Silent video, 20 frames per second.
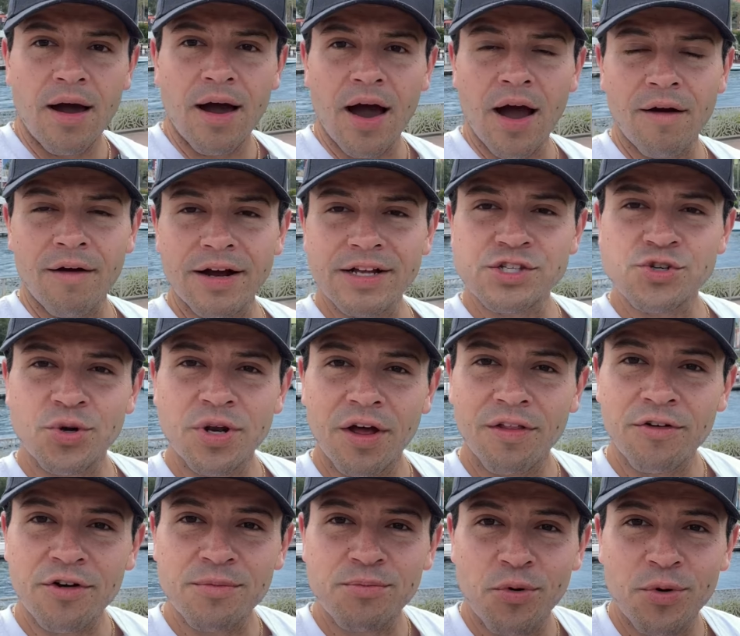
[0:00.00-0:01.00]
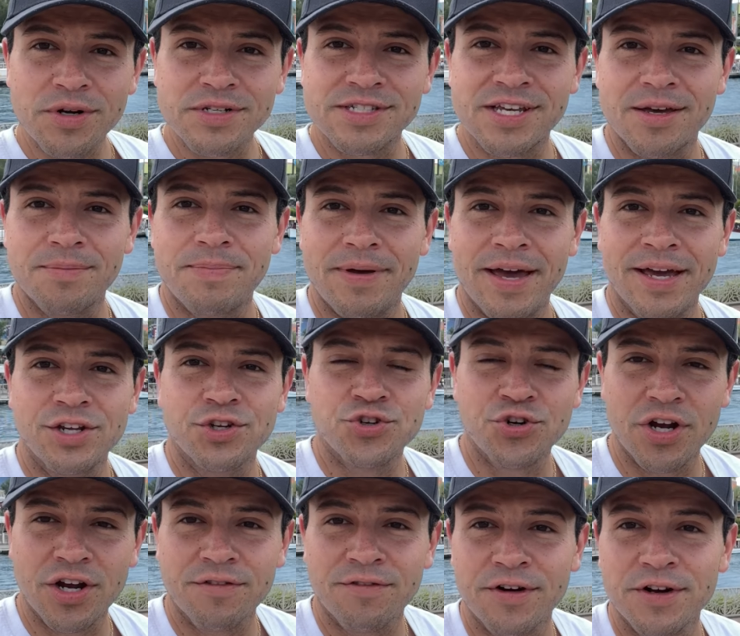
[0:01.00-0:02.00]
All right, so another important tip and
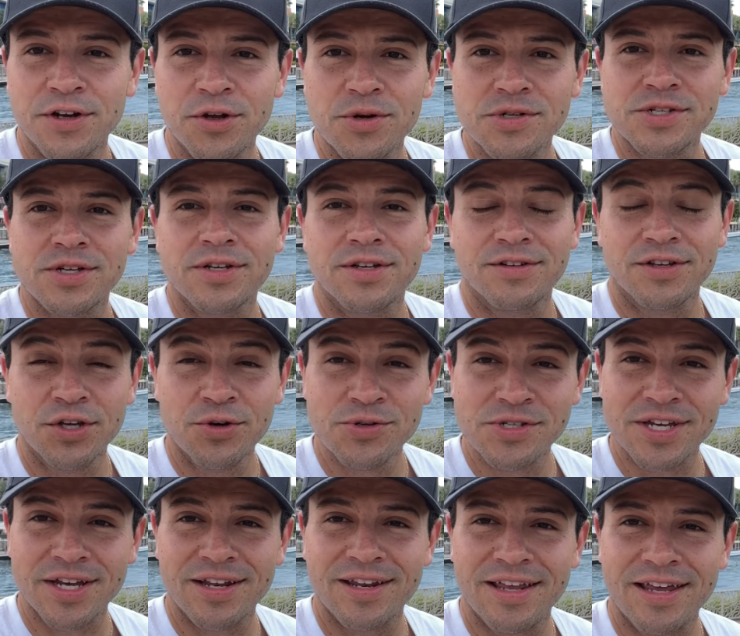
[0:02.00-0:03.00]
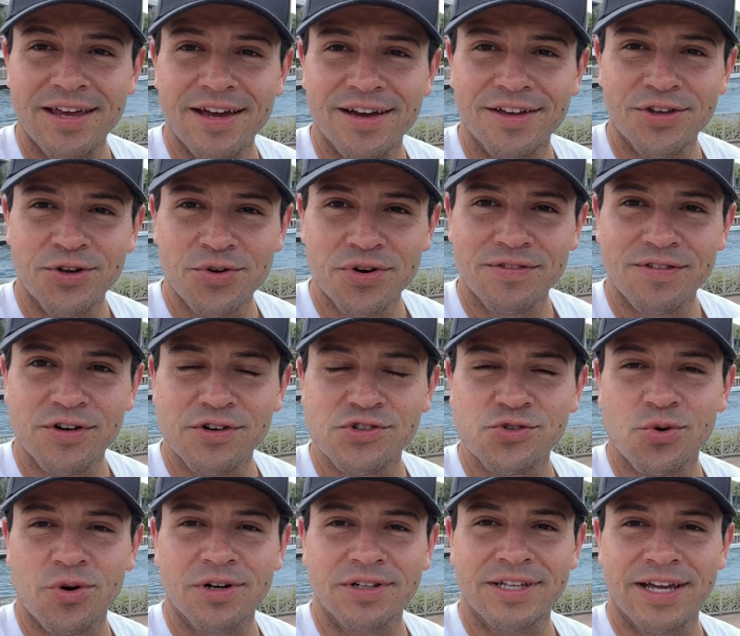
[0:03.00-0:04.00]
trick for using the
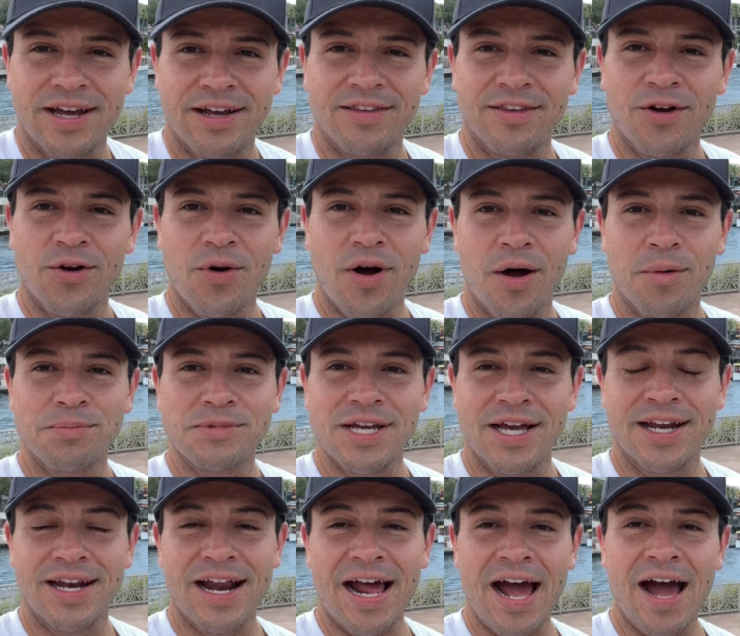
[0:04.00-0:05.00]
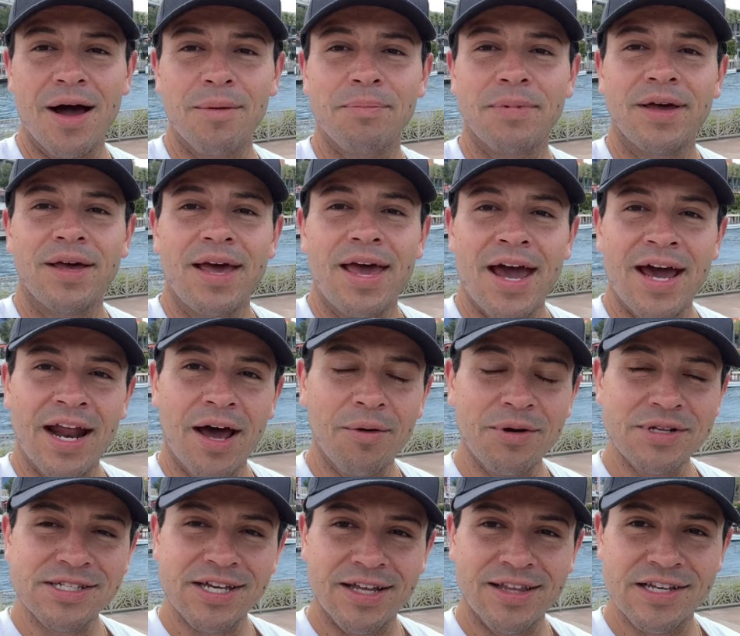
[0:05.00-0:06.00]
Universal Orlando updated app, and I
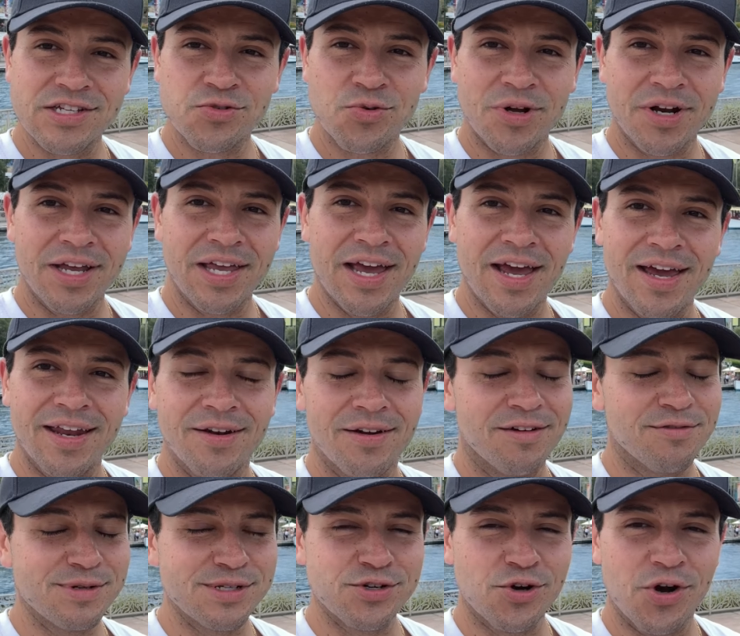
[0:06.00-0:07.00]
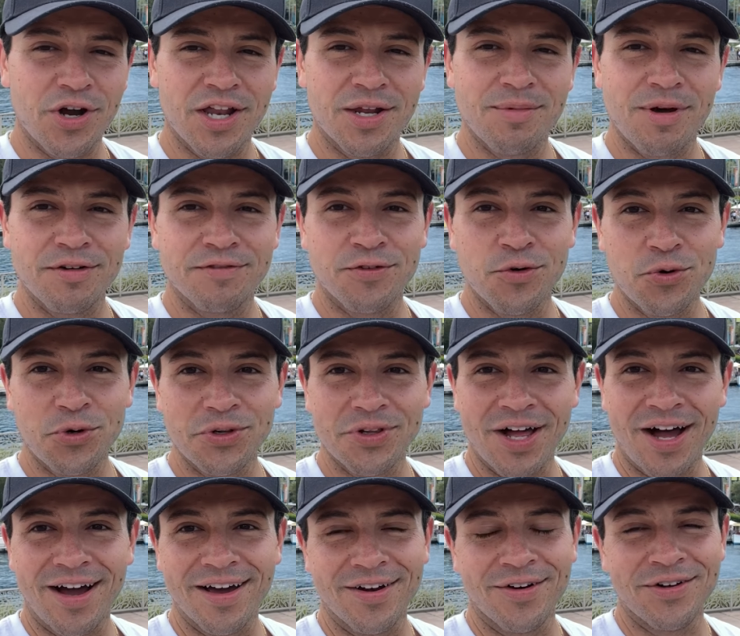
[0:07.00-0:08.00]
would say this one again, I've been talking about food a
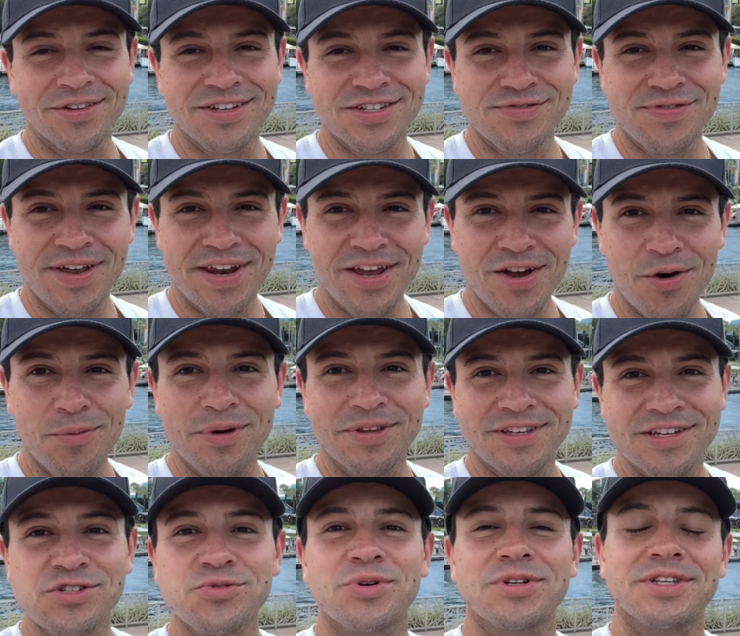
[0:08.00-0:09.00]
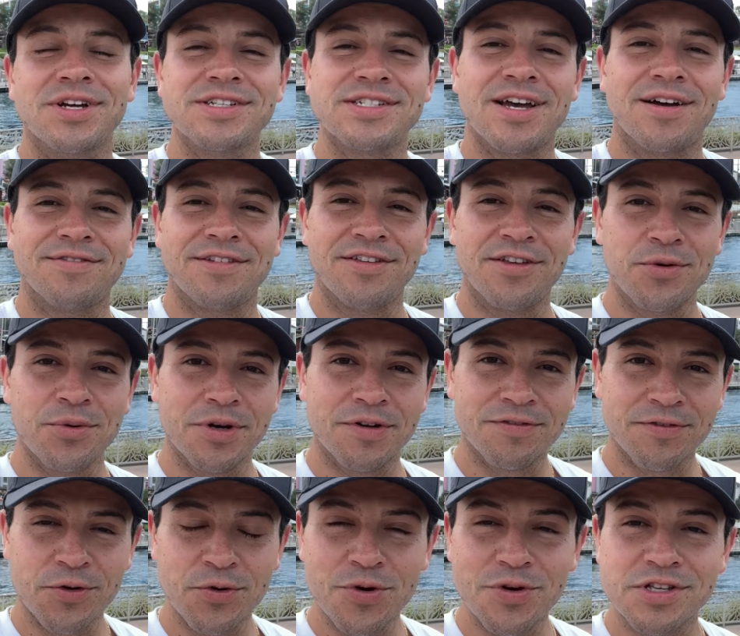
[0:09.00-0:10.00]
lot on this video, but this one does have to do with
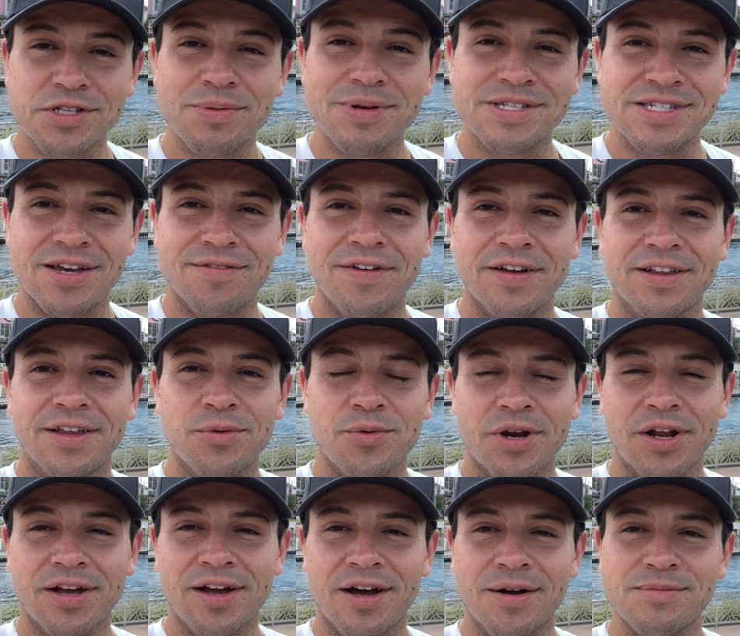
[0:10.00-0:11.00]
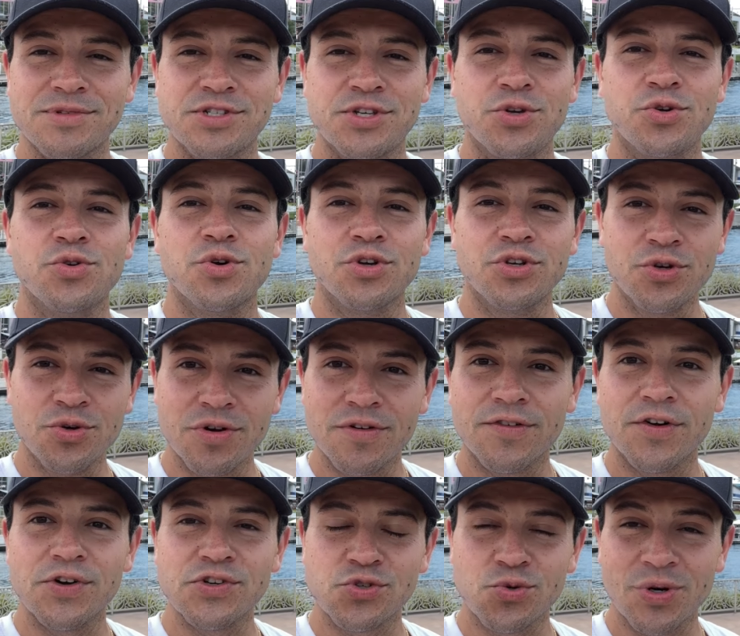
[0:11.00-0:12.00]
food, specifically when it comes to your
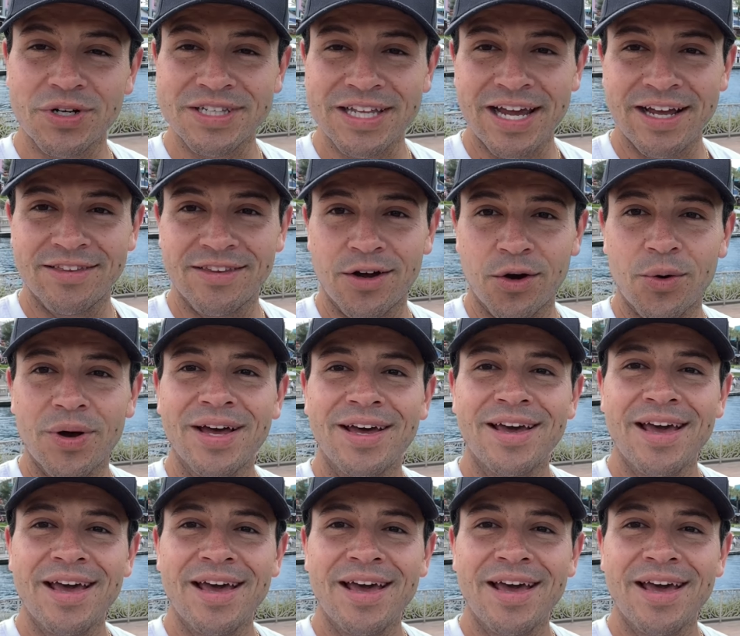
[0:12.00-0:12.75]
Universal Orlando